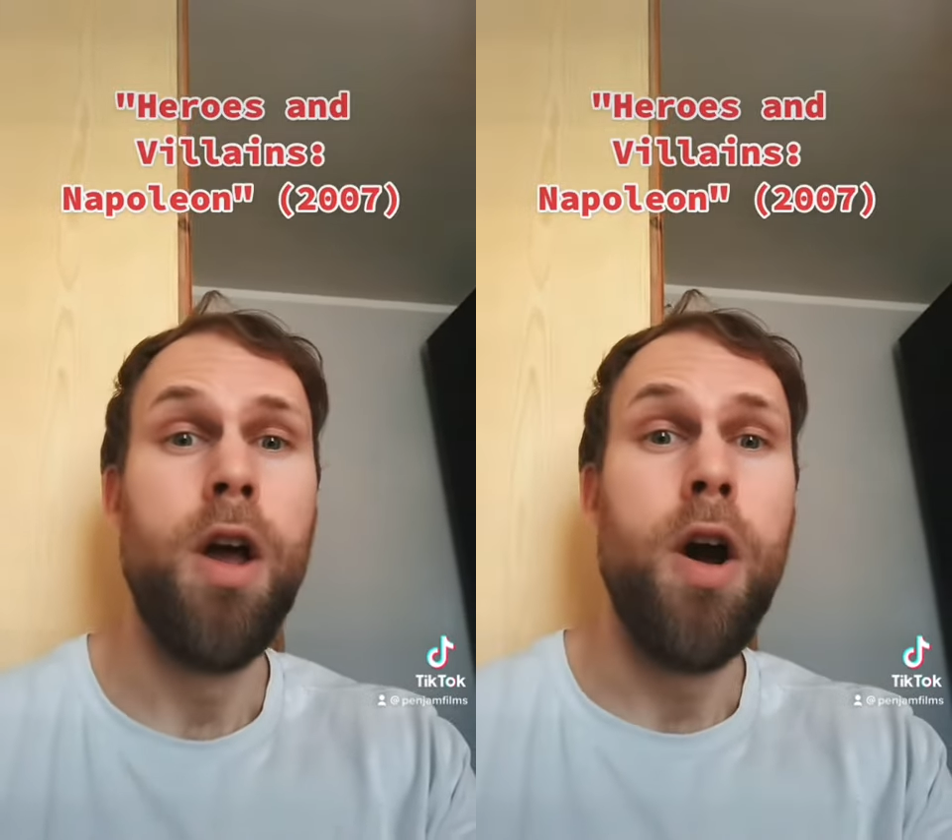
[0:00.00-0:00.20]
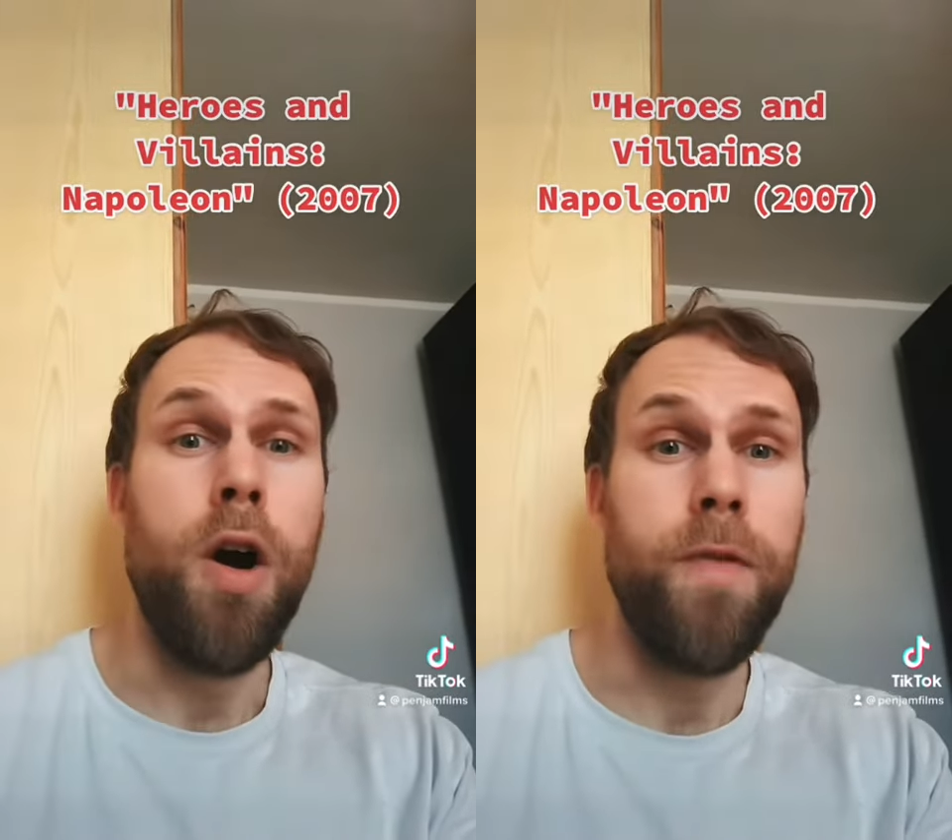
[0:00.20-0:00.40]

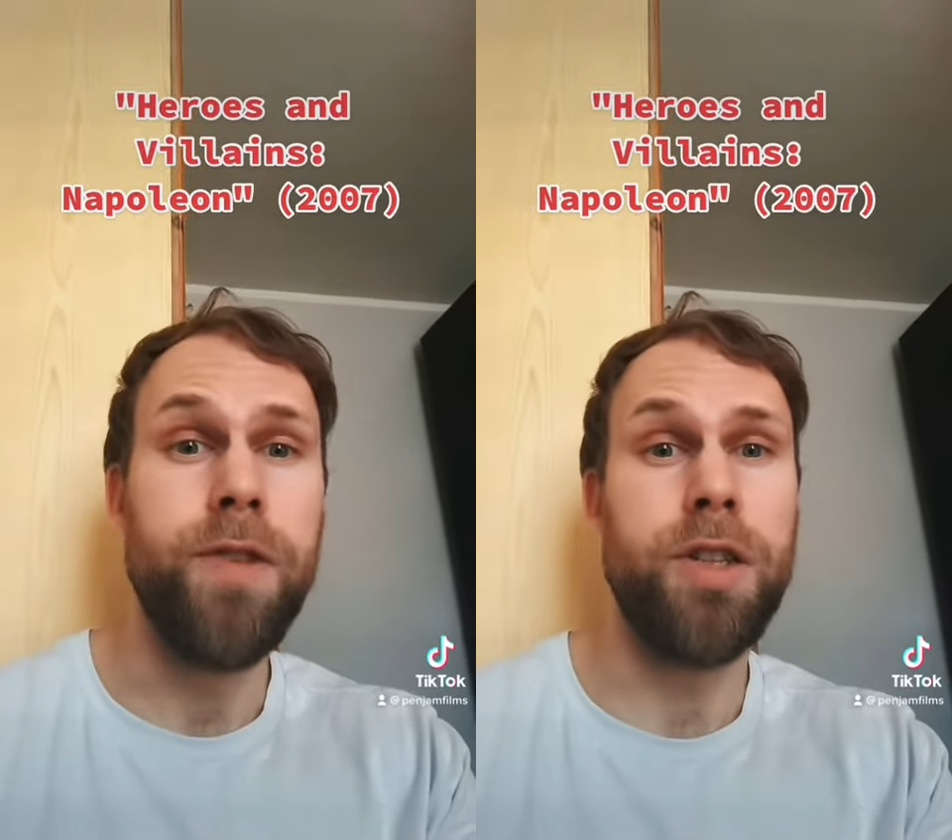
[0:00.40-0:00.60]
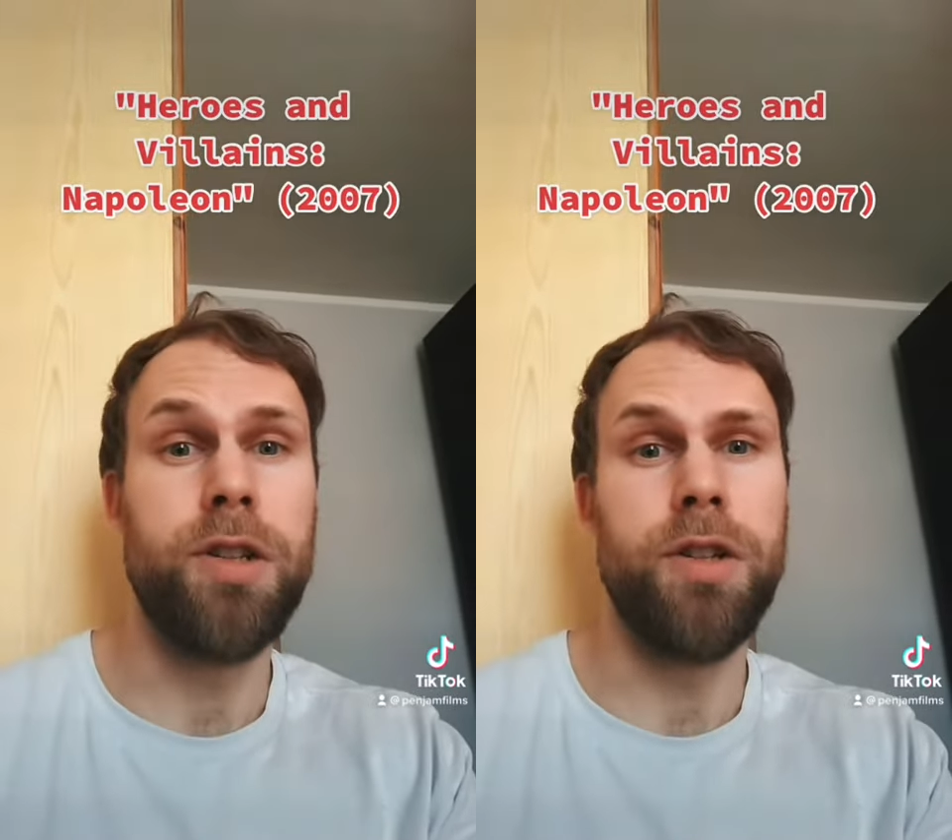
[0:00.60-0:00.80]

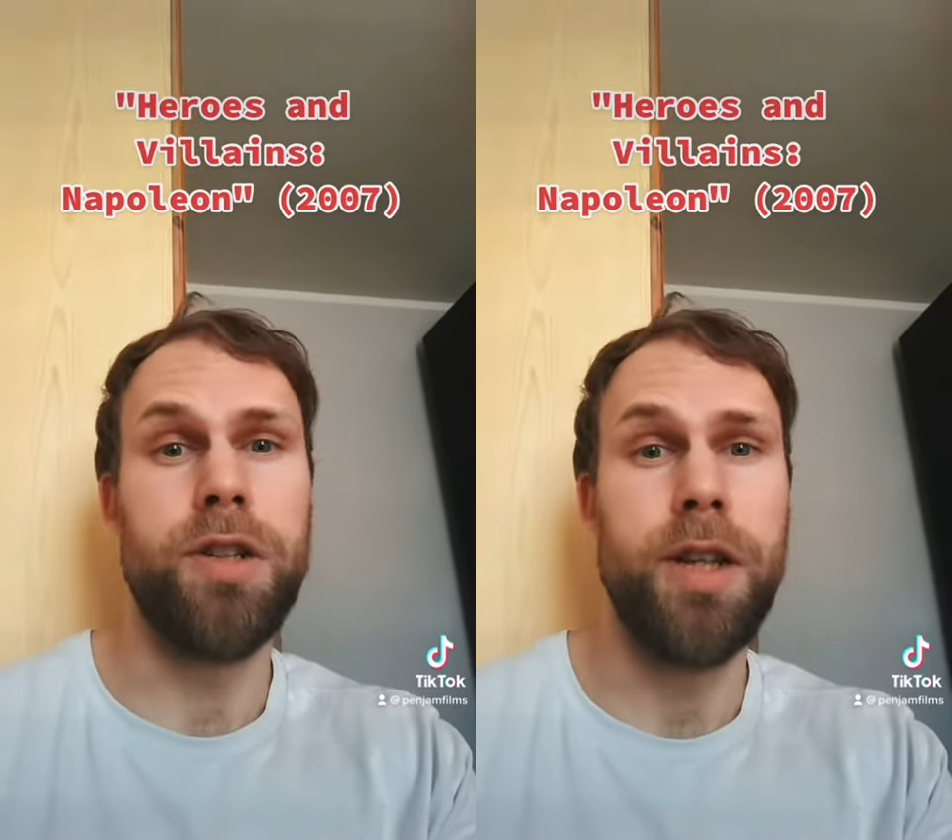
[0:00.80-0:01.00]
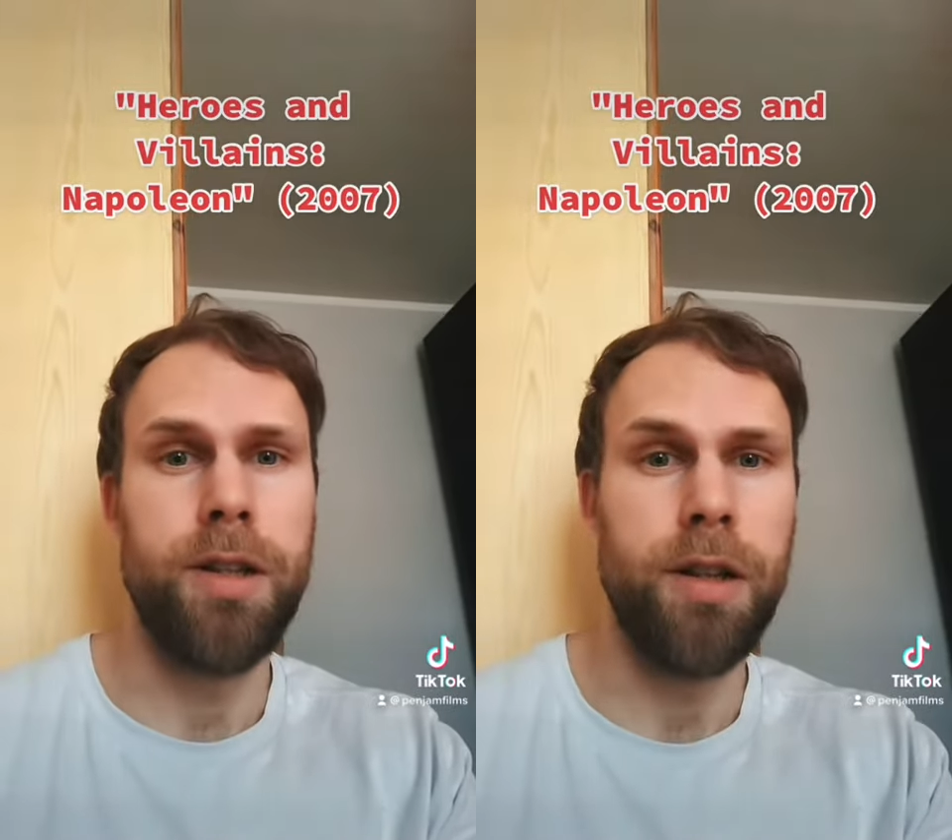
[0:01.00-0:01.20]
officers
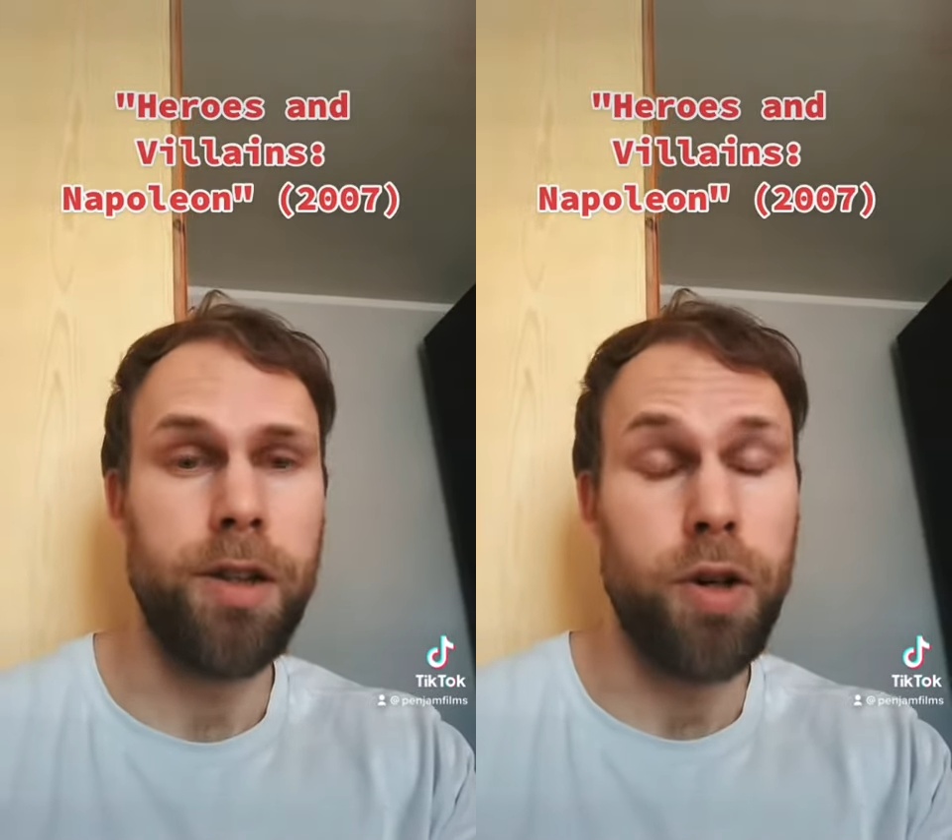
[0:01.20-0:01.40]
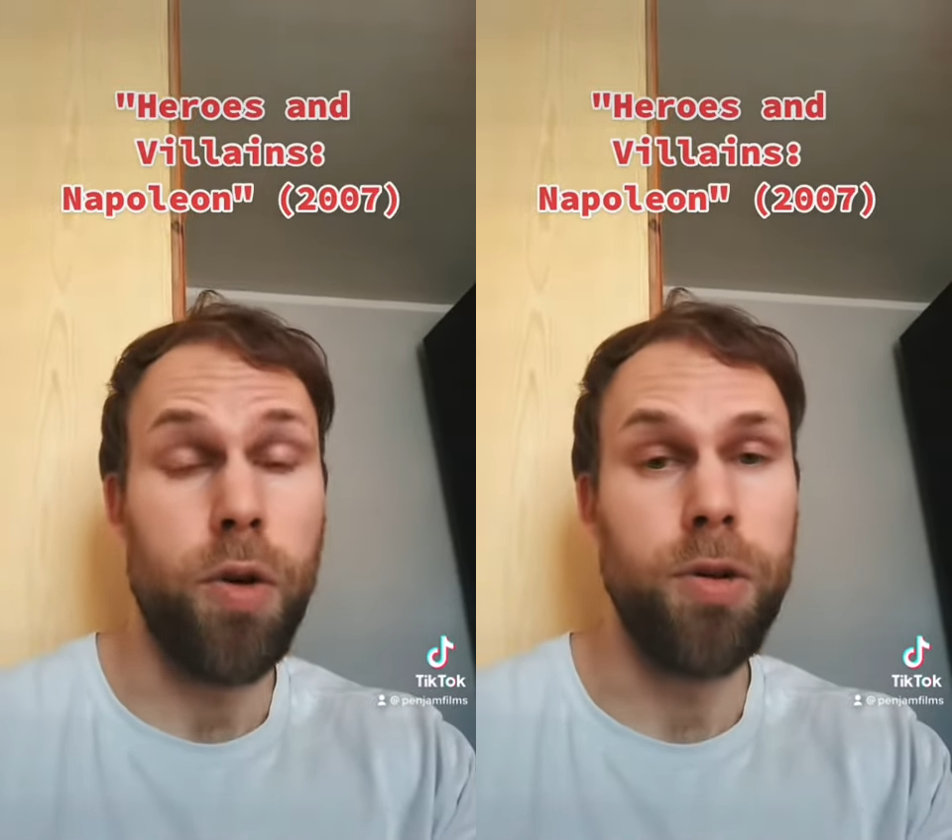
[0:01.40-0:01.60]
and
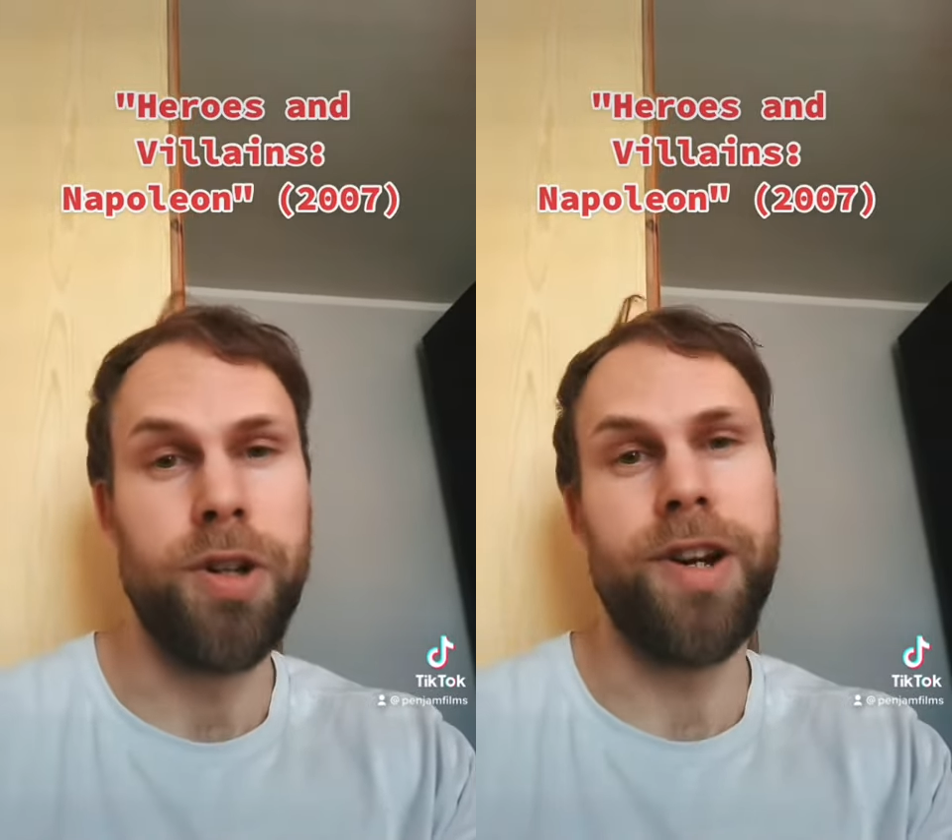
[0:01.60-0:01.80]
other older